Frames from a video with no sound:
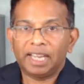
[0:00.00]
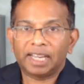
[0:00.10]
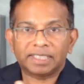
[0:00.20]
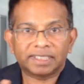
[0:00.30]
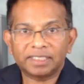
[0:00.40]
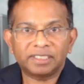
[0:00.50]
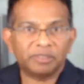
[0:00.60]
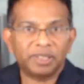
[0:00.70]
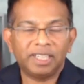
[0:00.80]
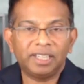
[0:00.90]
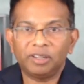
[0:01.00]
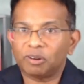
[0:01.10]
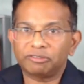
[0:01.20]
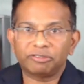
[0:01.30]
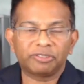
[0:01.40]
accessory or
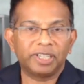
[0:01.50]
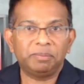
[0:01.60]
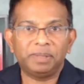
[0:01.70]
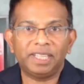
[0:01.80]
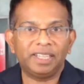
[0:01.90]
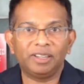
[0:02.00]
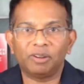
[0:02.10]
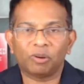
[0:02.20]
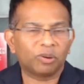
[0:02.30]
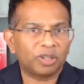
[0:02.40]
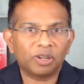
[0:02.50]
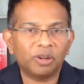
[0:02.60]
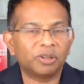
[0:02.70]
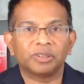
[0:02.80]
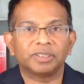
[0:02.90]
freebie or
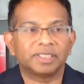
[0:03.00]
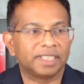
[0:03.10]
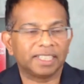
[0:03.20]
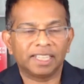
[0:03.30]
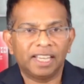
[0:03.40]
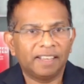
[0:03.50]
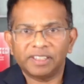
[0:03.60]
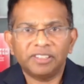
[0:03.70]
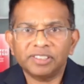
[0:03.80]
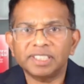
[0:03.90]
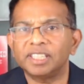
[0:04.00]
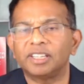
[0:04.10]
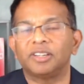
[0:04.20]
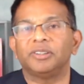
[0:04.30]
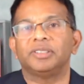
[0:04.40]
low-cost thing that you just
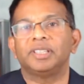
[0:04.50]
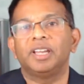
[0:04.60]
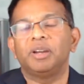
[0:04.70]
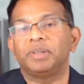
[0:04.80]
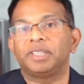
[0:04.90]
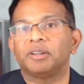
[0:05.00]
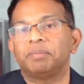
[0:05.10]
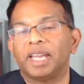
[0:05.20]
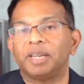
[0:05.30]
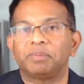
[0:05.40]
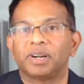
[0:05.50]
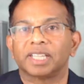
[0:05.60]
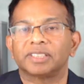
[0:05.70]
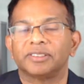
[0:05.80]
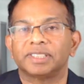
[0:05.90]
include with your main
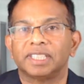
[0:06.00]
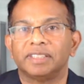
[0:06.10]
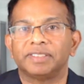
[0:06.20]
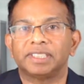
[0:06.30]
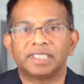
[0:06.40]
product or service.